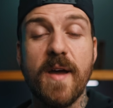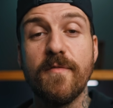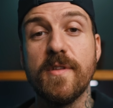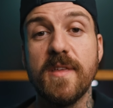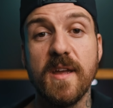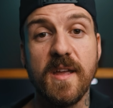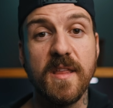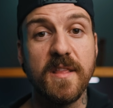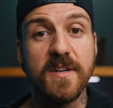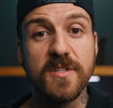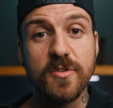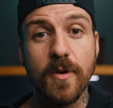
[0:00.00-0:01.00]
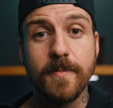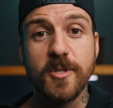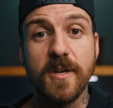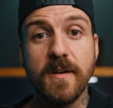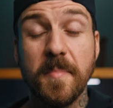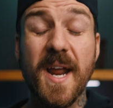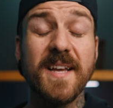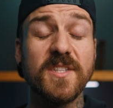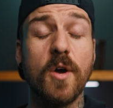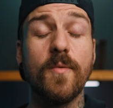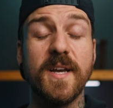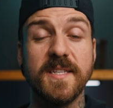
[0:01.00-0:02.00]
everything in the description. But as
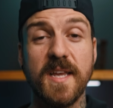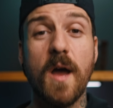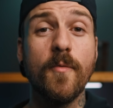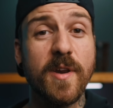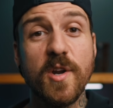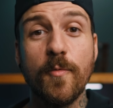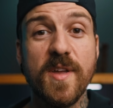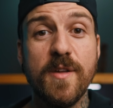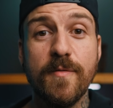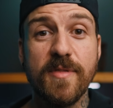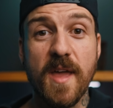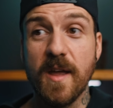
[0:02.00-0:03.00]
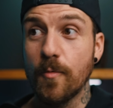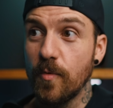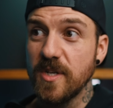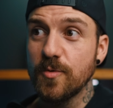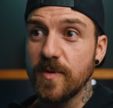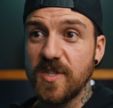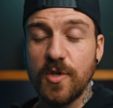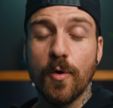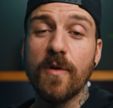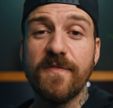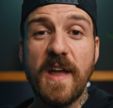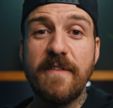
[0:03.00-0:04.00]
always, I wanna know what you think. Which was
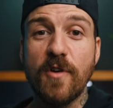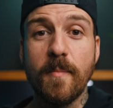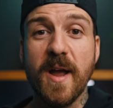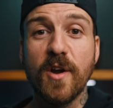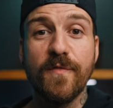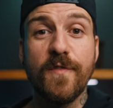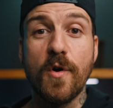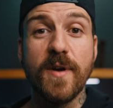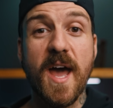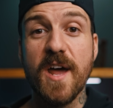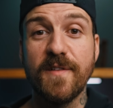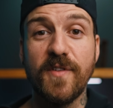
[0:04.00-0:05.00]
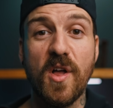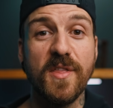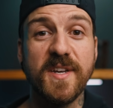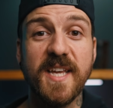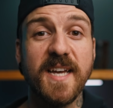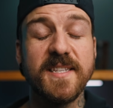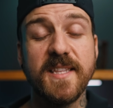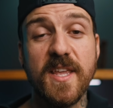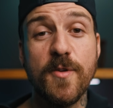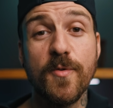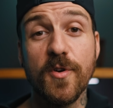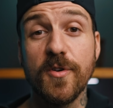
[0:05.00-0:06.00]
your favorite microphone out of all the tests that
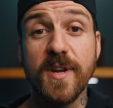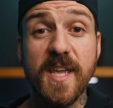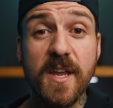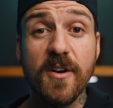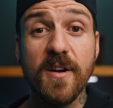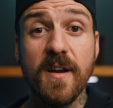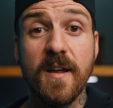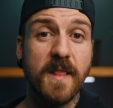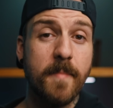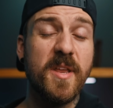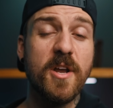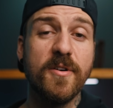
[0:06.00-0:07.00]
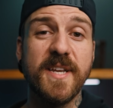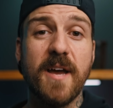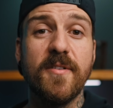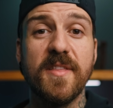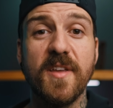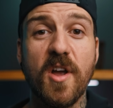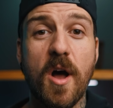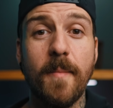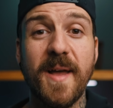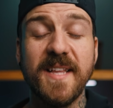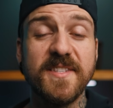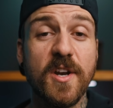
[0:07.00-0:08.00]
you heard here? Let me know down in the comments,
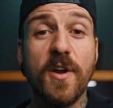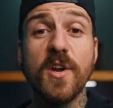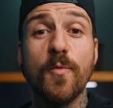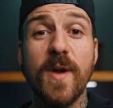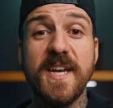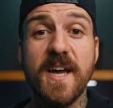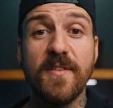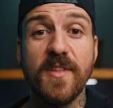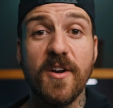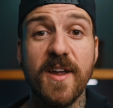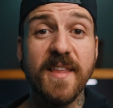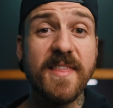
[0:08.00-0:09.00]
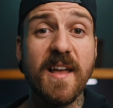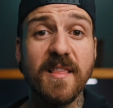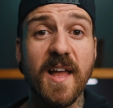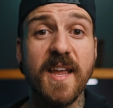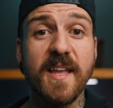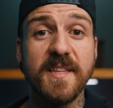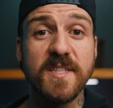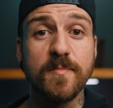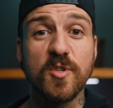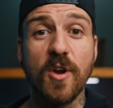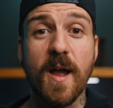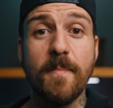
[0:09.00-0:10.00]
and on your way down there, hit that like and
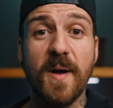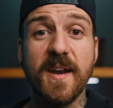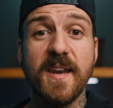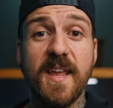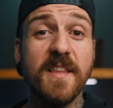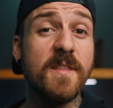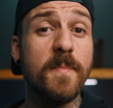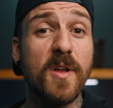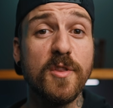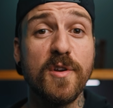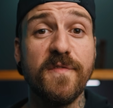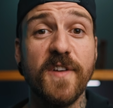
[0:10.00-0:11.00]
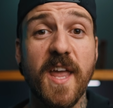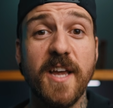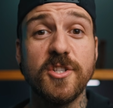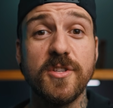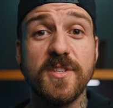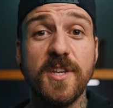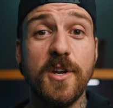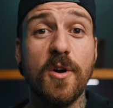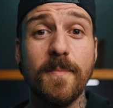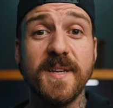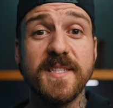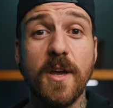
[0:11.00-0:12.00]
subscribe button, hit the bell notification so you
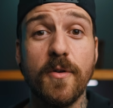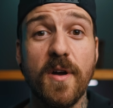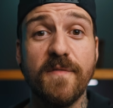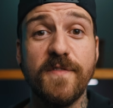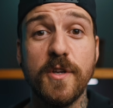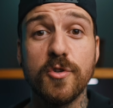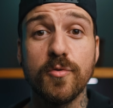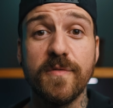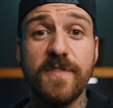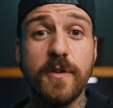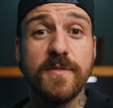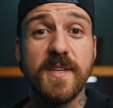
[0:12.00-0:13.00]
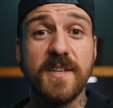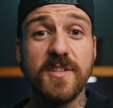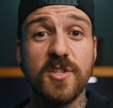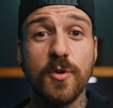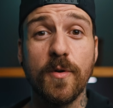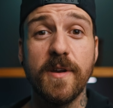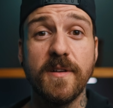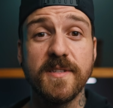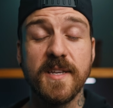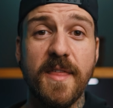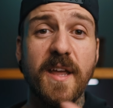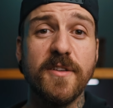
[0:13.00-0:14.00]
don't miss out on future reviews and
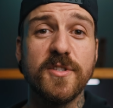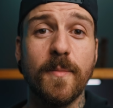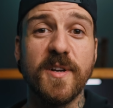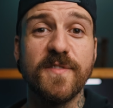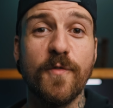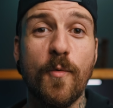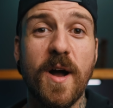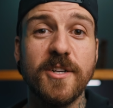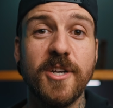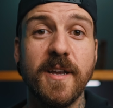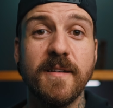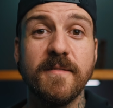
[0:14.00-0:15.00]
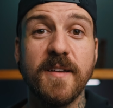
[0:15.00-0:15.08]
tutorials. Thank you so much for watching,